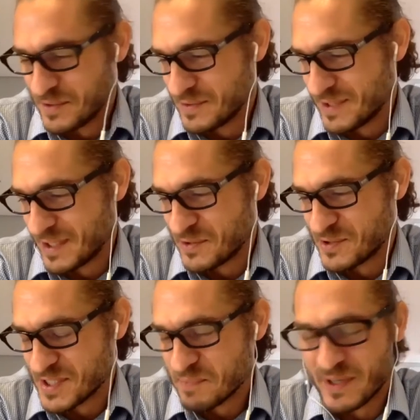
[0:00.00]
you
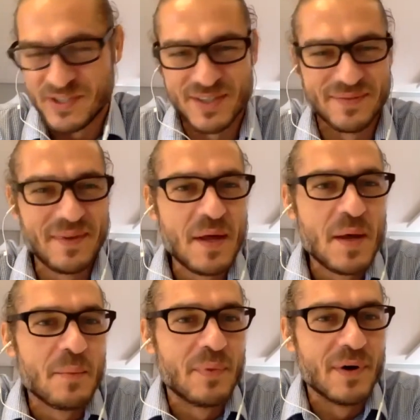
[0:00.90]
just mentioned.
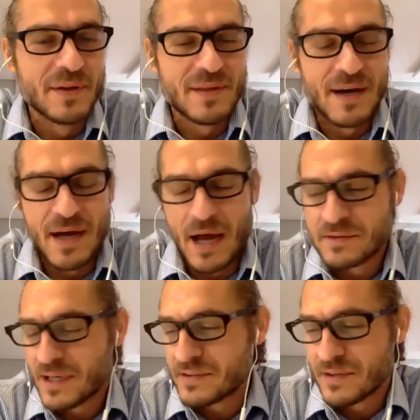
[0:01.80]
But I'd
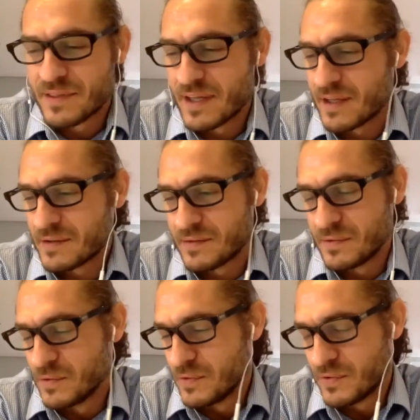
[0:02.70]
like to thank
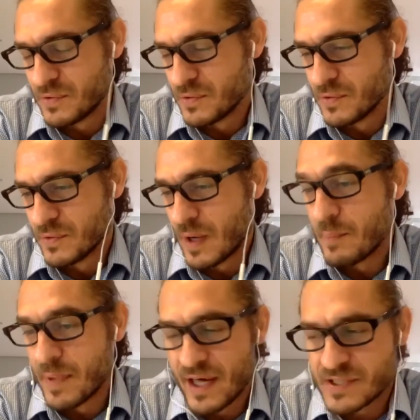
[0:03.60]
to
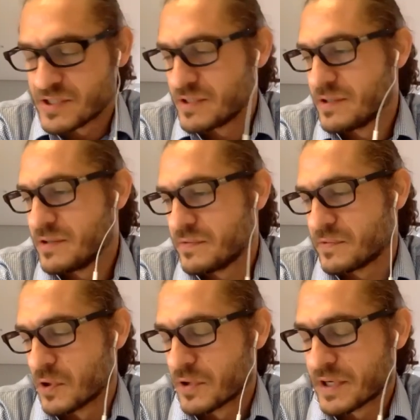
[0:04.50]
Abedi
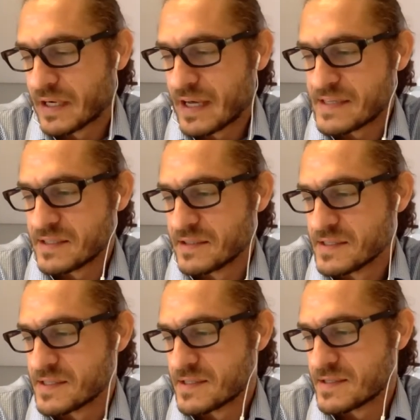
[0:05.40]
for organizing
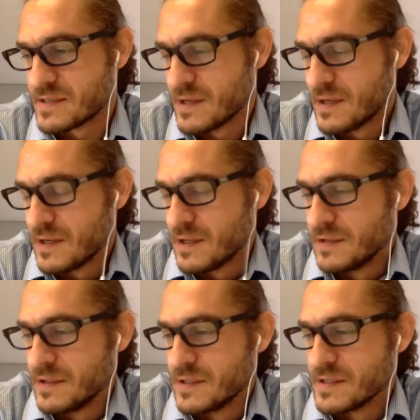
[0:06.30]
this
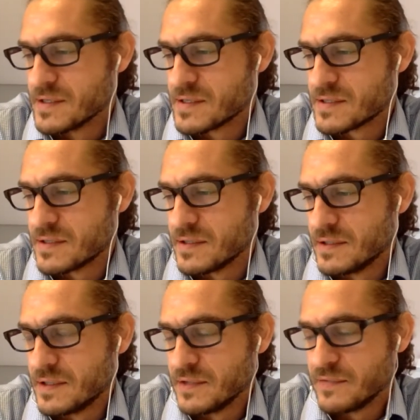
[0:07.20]

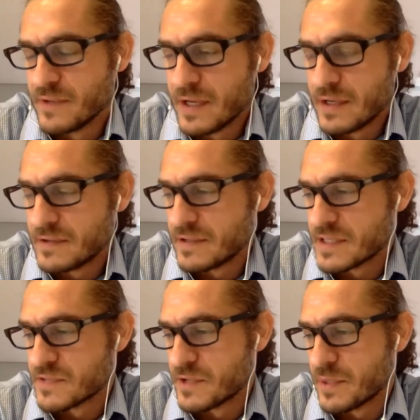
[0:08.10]
event.
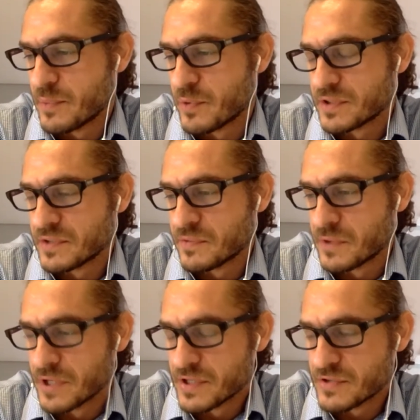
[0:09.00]
That's very important
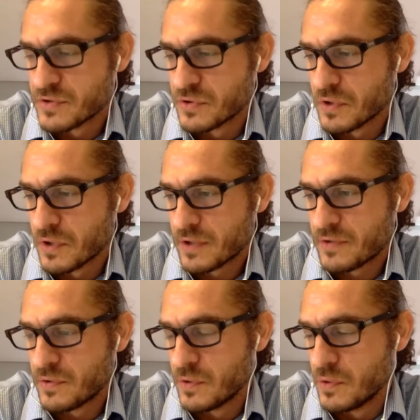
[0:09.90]
for us to talk
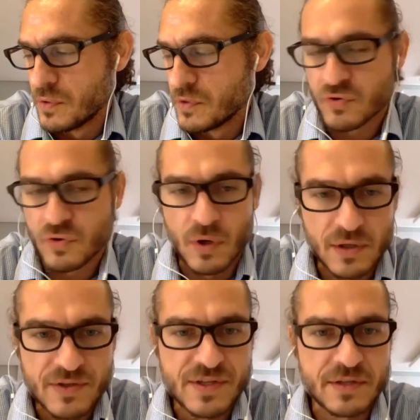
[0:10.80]
to
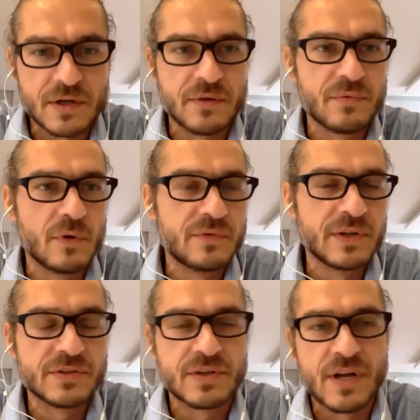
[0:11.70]
scholars that are involved
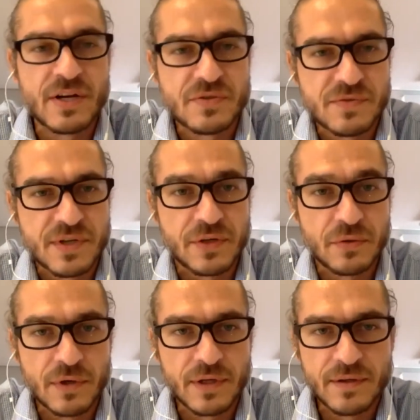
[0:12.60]
in international
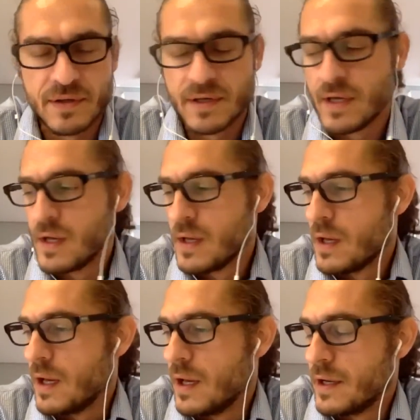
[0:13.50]
security
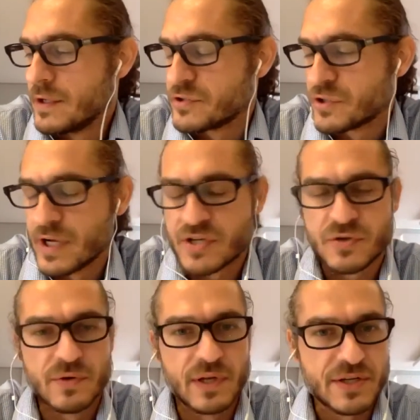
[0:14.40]
and
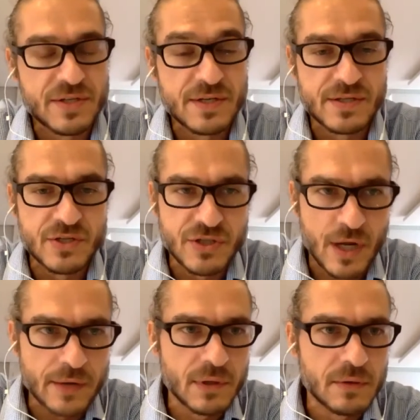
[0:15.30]
international relations in
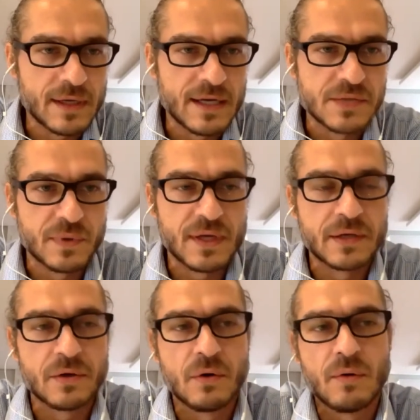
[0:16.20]
general. I guess we
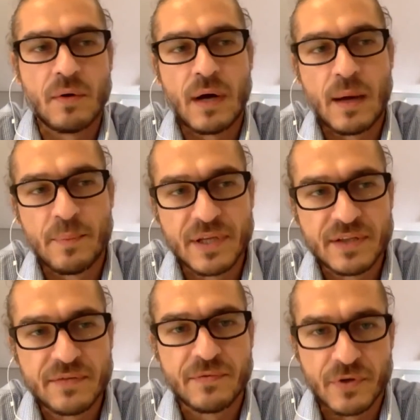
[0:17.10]
can go a
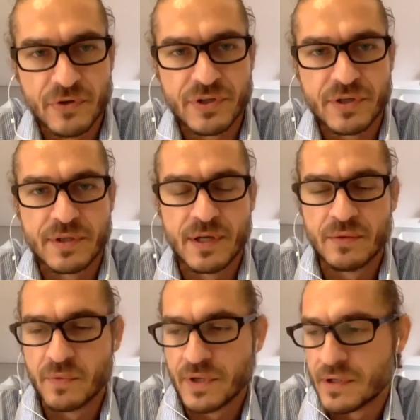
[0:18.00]
bit further
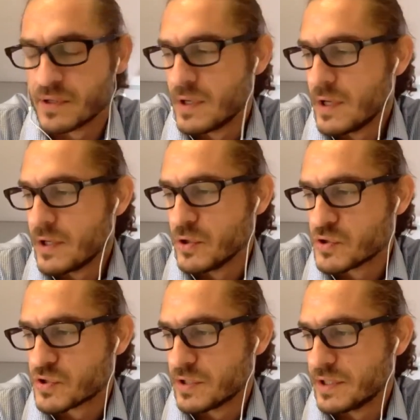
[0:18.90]
than we are
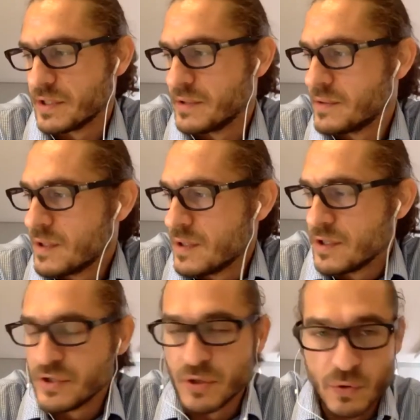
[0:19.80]
usually
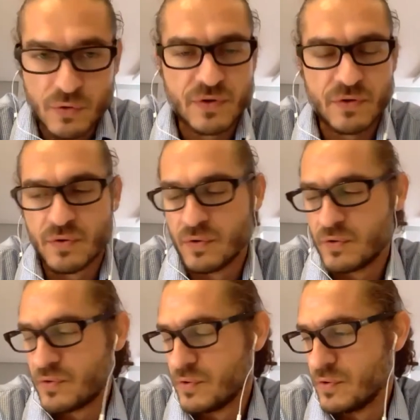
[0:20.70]
used
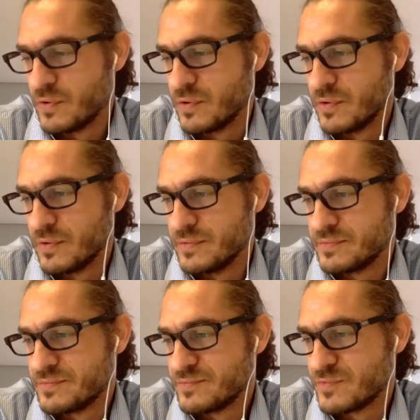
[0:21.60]
to
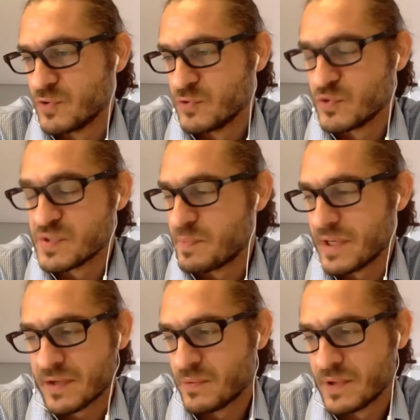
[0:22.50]

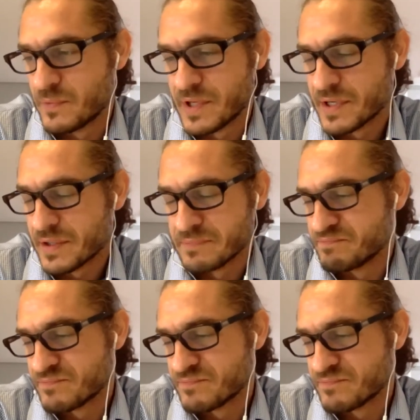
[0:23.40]
speak when we're